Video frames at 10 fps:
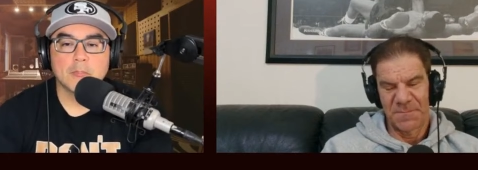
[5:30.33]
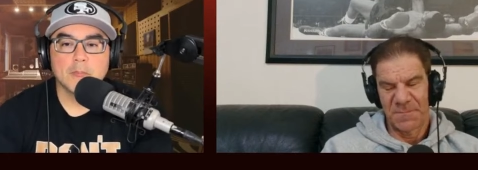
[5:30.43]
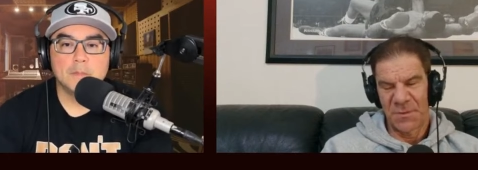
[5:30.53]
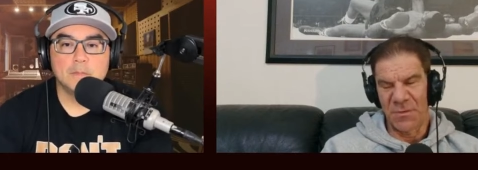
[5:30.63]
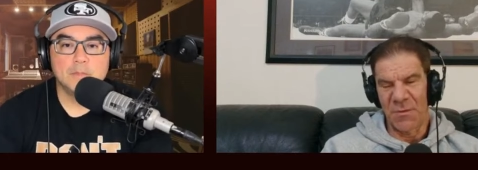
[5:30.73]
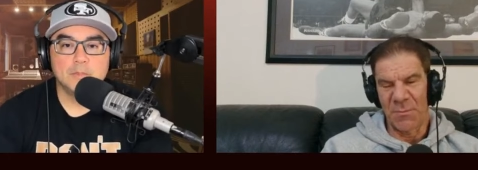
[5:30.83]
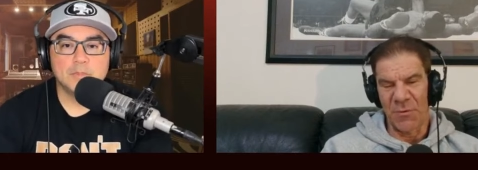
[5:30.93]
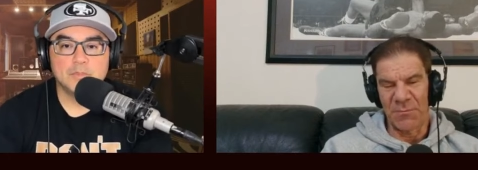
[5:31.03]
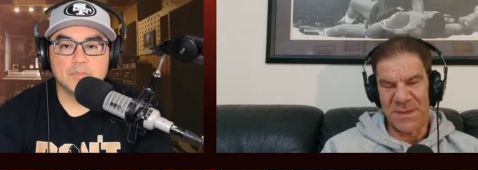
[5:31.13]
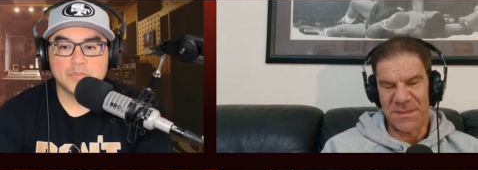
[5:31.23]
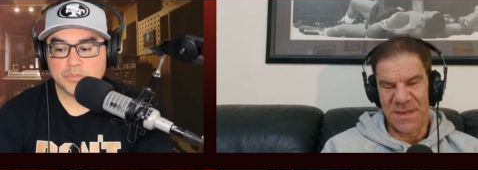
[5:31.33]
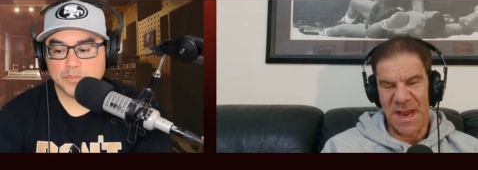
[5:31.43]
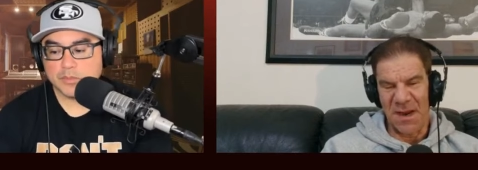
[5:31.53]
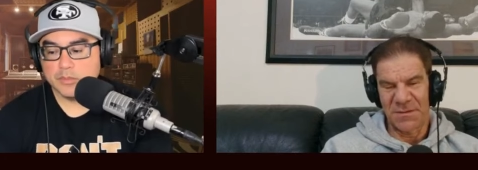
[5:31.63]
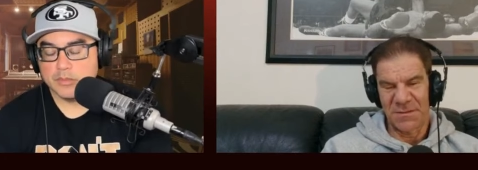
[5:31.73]
Speaker 1: you know they were both beaten
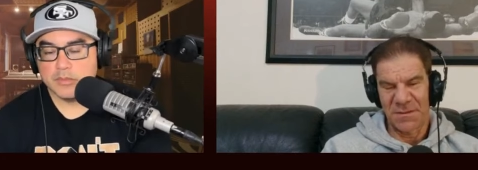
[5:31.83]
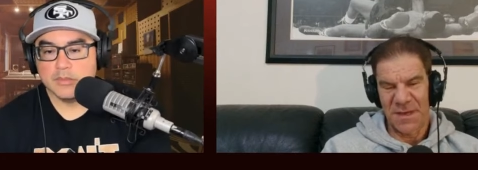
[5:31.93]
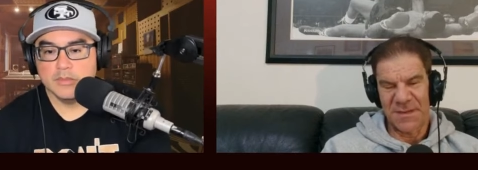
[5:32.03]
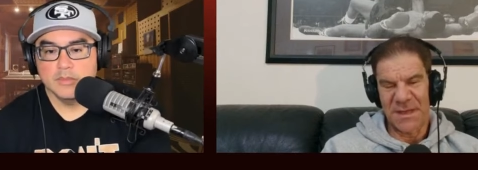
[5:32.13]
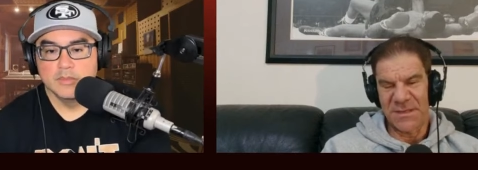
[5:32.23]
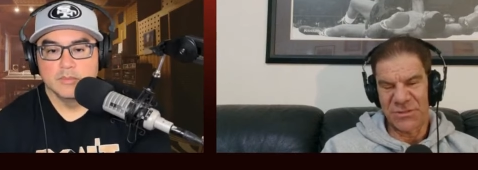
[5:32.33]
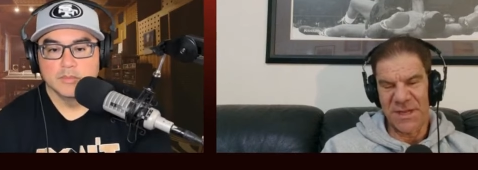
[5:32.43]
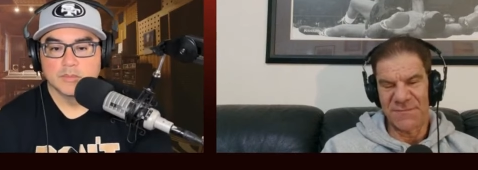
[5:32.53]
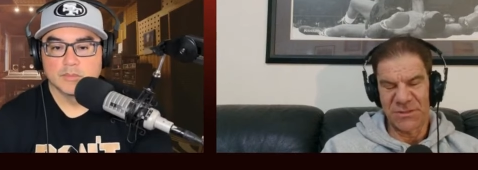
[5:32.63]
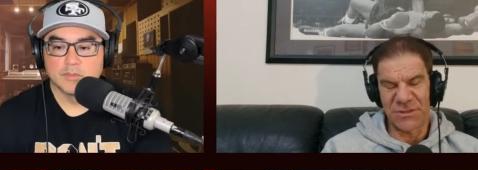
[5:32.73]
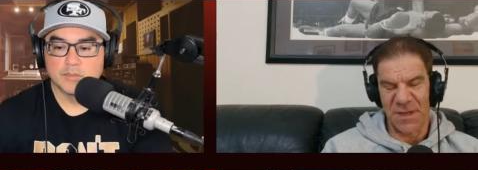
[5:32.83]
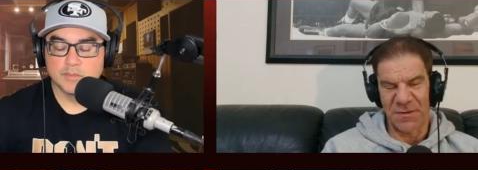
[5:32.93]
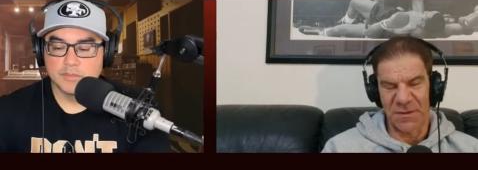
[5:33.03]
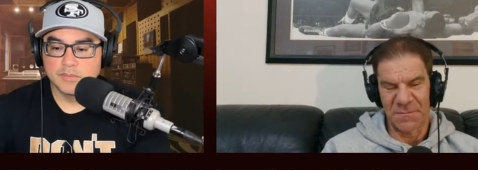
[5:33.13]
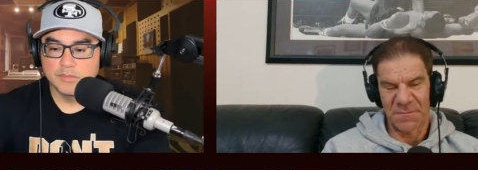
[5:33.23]
down, and they each saved each
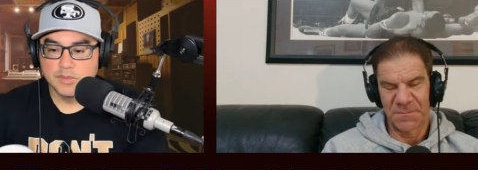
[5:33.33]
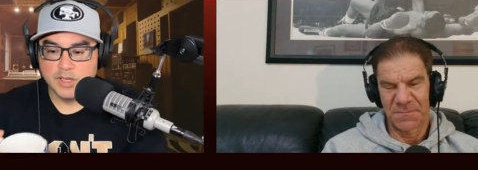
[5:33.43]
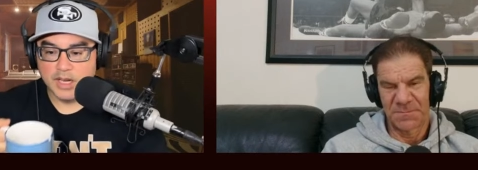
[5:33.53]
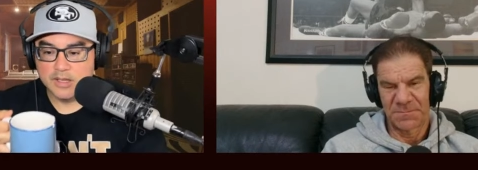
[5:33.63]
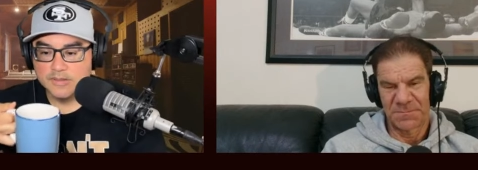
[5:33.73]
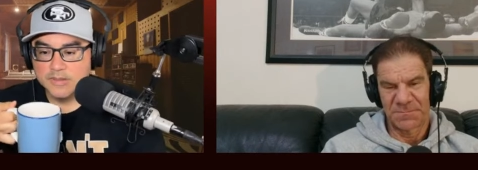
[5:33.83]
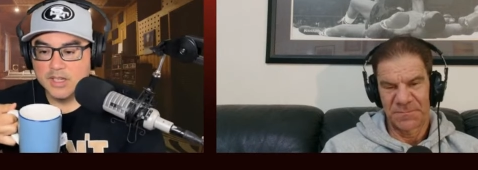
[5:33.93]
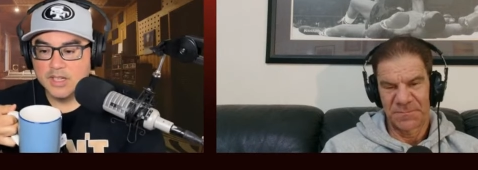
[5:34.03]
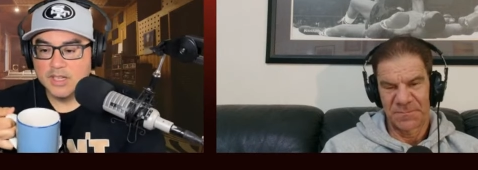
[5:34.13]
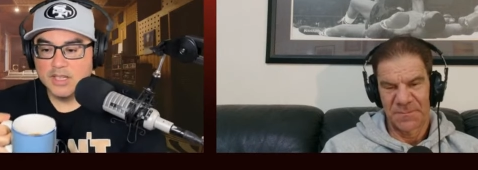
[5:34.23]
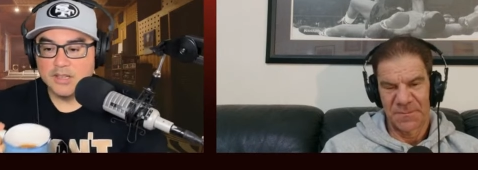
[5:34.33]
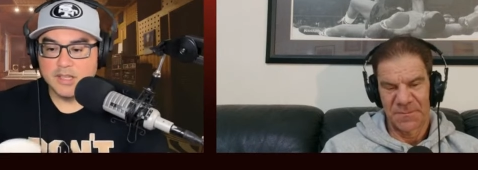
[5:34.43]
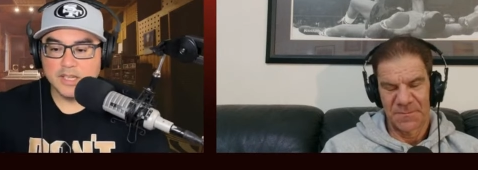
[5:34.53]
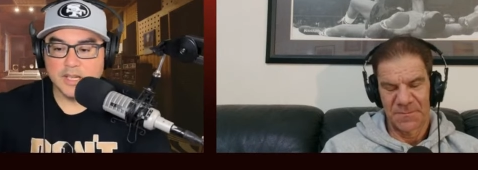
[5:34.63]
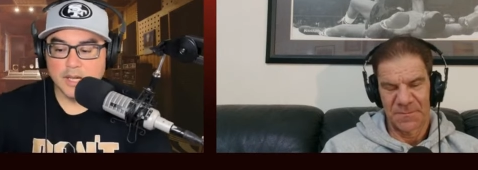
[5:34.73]
other.
Speaker 2: Yeah.
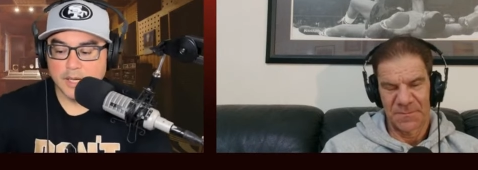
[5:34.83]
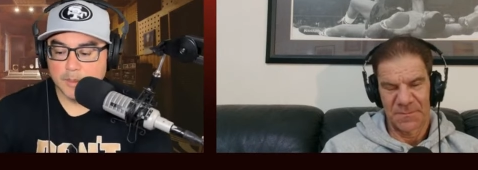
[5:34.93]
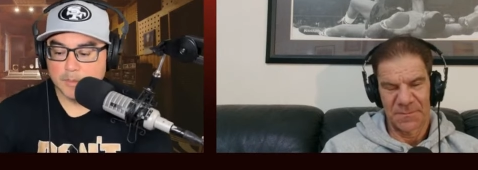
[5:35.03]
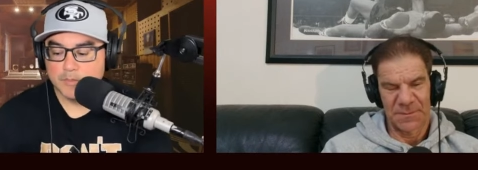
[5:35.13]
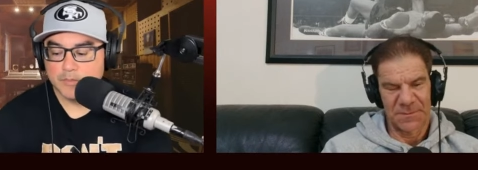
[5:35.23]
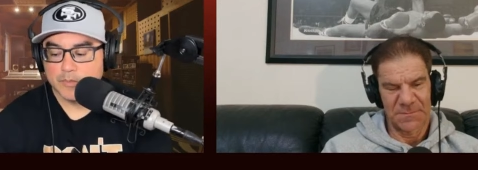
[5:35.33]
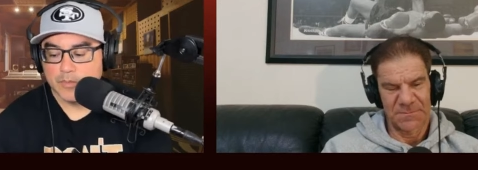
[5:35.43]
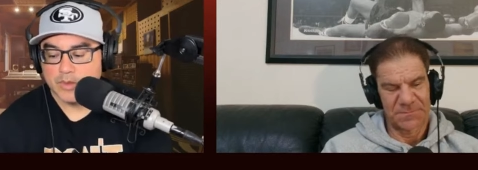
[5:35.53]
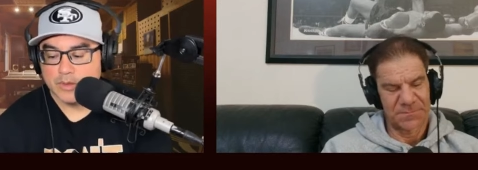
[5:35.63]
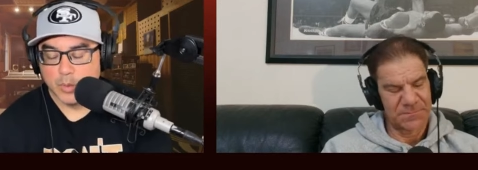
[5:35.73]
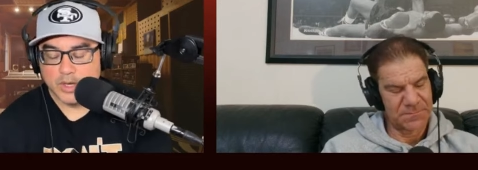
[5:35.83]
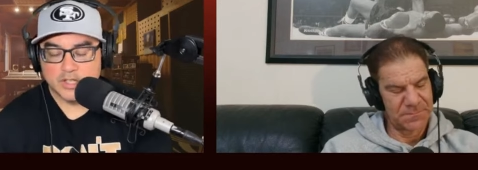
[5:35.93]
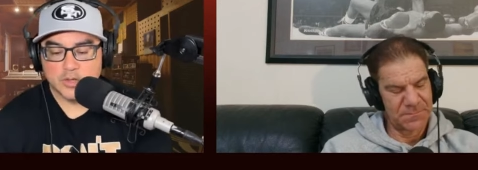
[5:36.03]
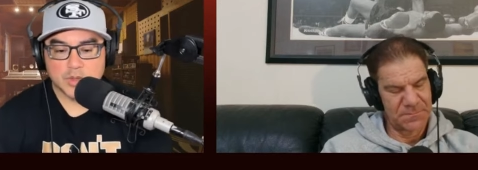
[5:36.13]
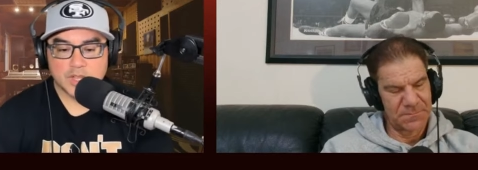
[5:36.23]
The um, what
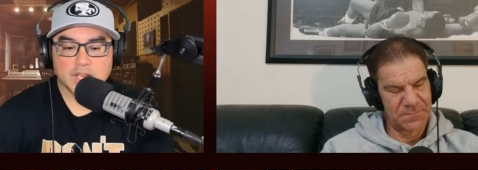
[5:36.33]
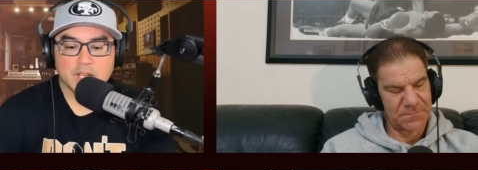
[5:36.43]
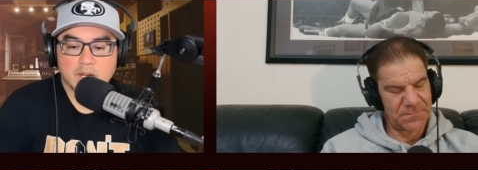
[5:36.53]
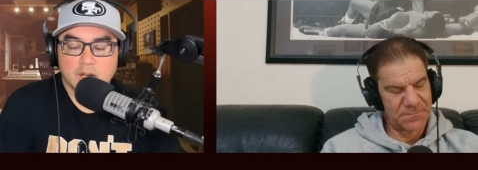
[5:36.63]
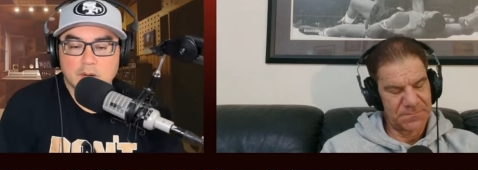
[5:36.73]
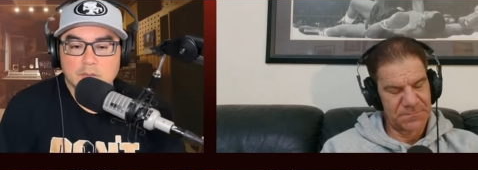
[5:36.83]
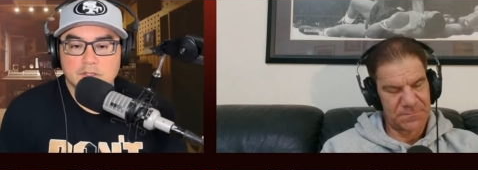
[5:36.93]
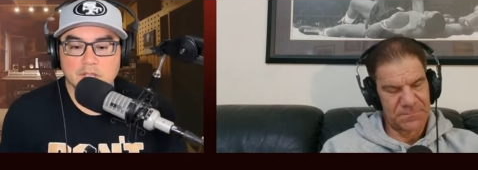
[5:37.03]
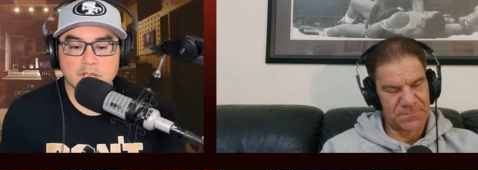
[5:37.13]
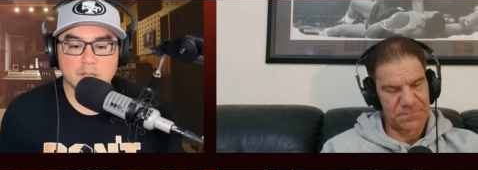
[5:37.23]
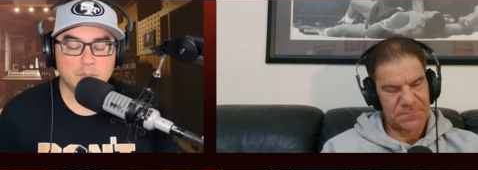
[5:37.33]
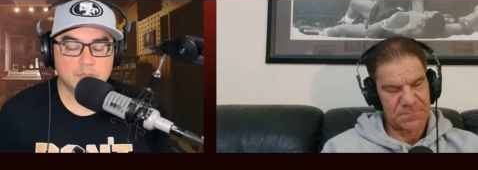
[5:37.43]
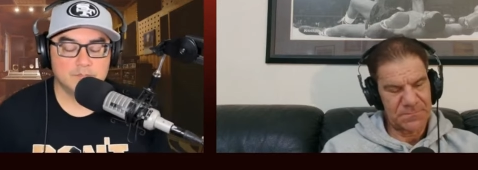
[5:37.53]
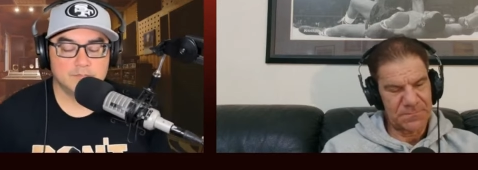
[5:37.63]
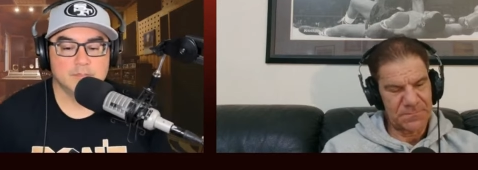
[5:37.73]
did you think of the?
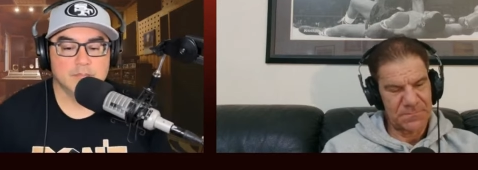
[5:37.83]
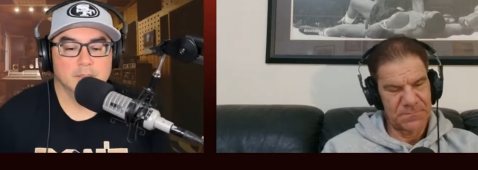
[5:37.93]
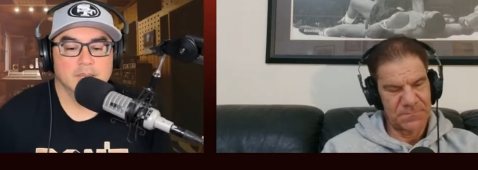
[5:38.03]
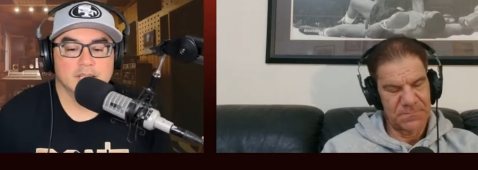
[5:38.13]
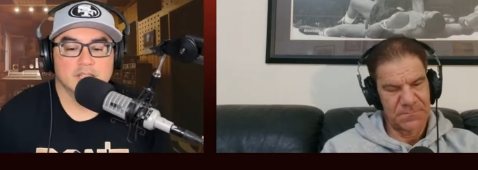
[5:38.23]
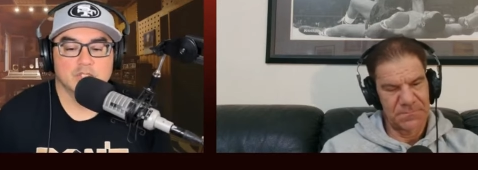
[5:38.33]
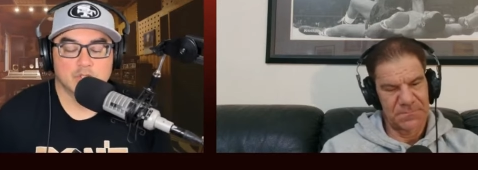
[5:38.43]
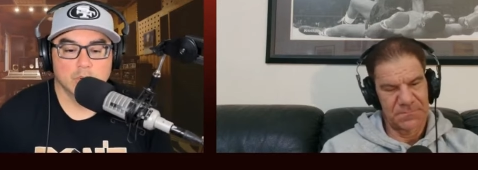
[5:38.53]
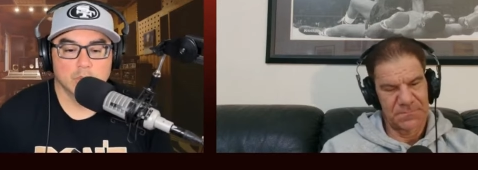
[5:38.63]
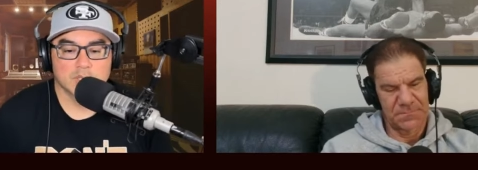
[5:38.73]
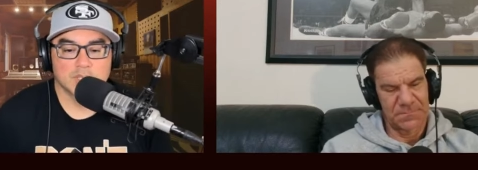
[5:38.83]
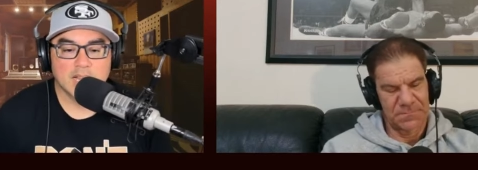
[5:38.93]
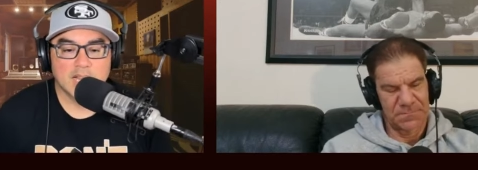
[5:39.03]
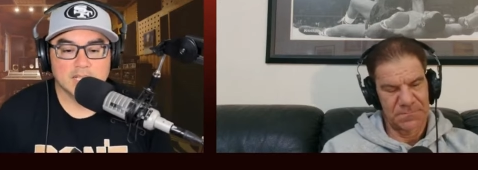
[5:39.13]
I mean, the show was not